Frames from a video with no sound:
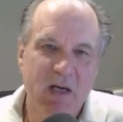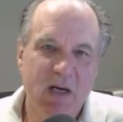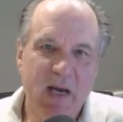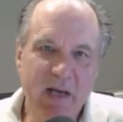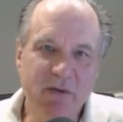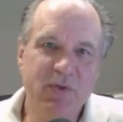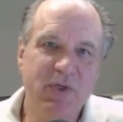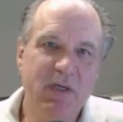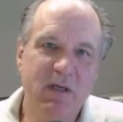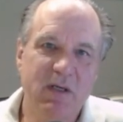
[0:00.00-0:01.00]

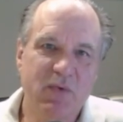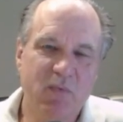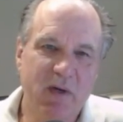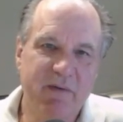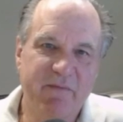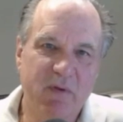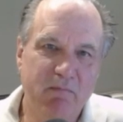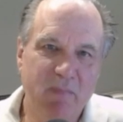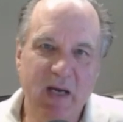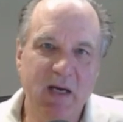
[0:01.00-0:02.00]
Energy is one of the
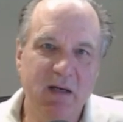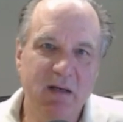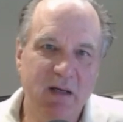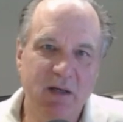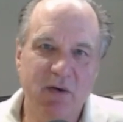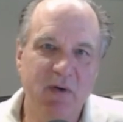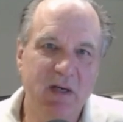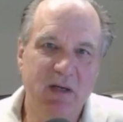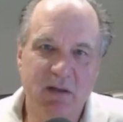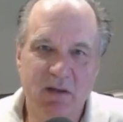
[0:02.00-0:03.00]
main
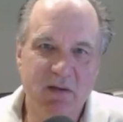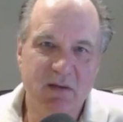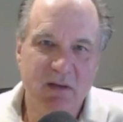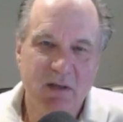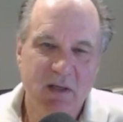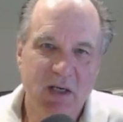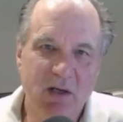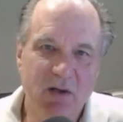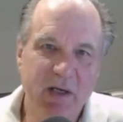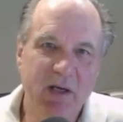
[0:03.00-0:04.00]
ingredients in
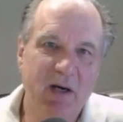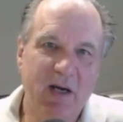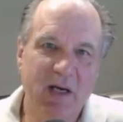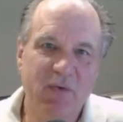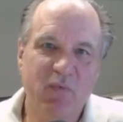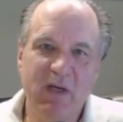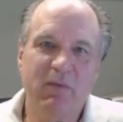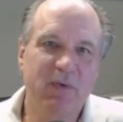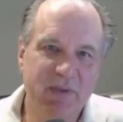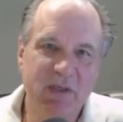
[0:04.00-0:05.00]
cleaning, as we
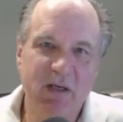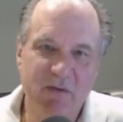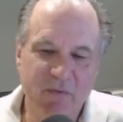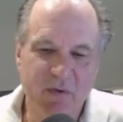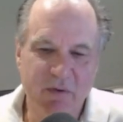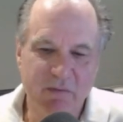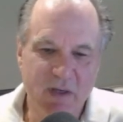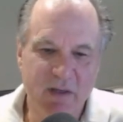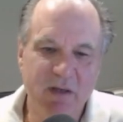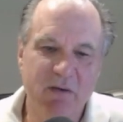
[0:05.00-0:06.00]
will see further
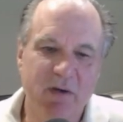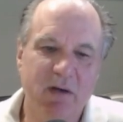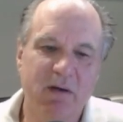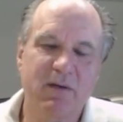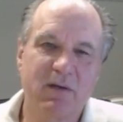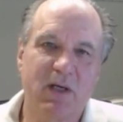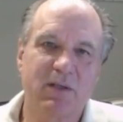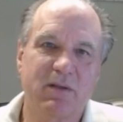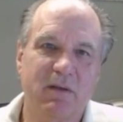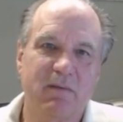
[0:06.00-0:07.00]
on here in our
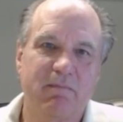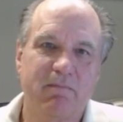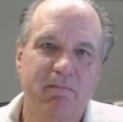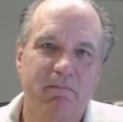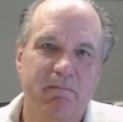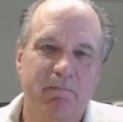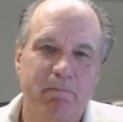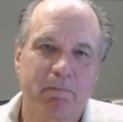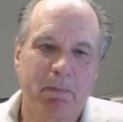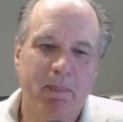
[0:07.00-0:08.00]
discussion.
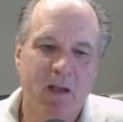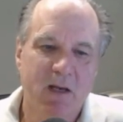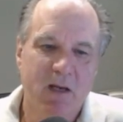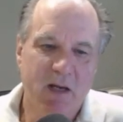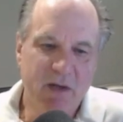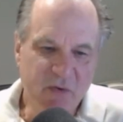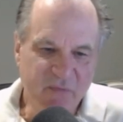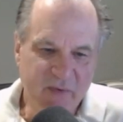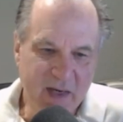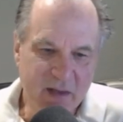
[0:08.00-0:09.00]
Another
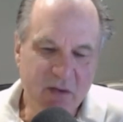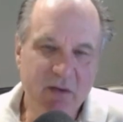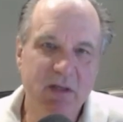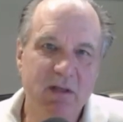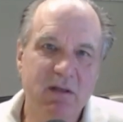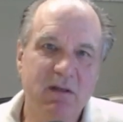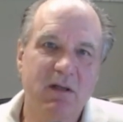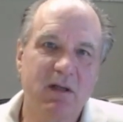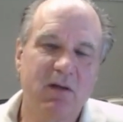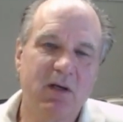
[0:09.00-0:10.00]
factor is
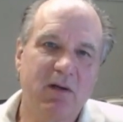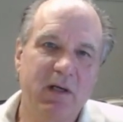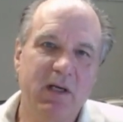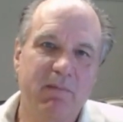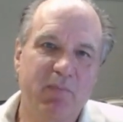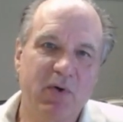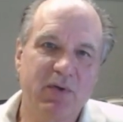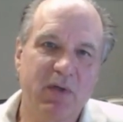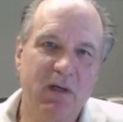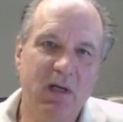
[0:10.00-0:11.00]
that the cleaning
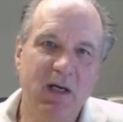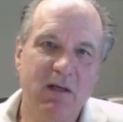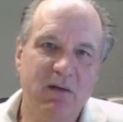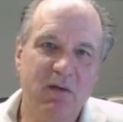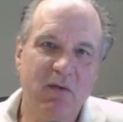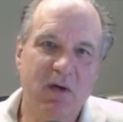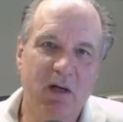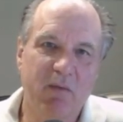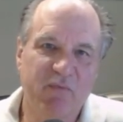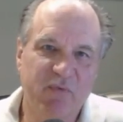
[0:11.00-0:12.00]
person needs to
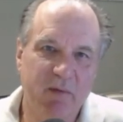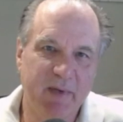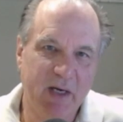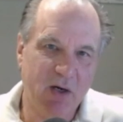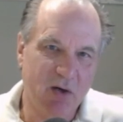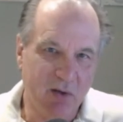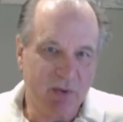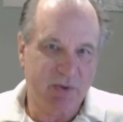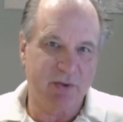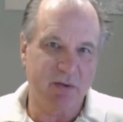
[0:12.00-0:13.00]
come from a
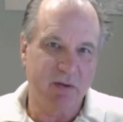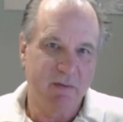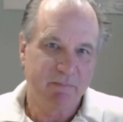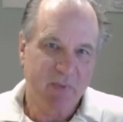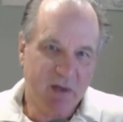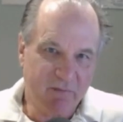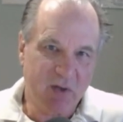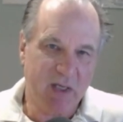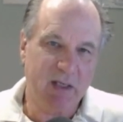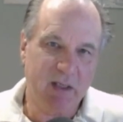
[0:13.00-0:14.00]
culture of
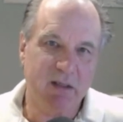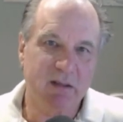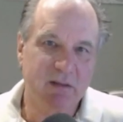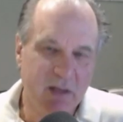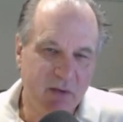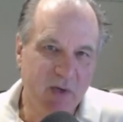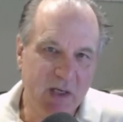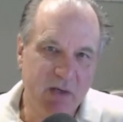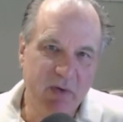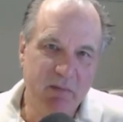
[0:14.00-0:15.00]
cleanliness. And
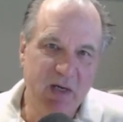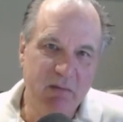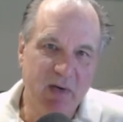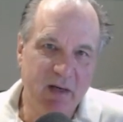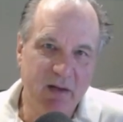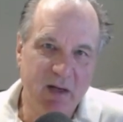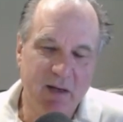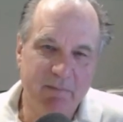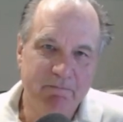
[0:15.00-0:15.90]
what do we mean by that?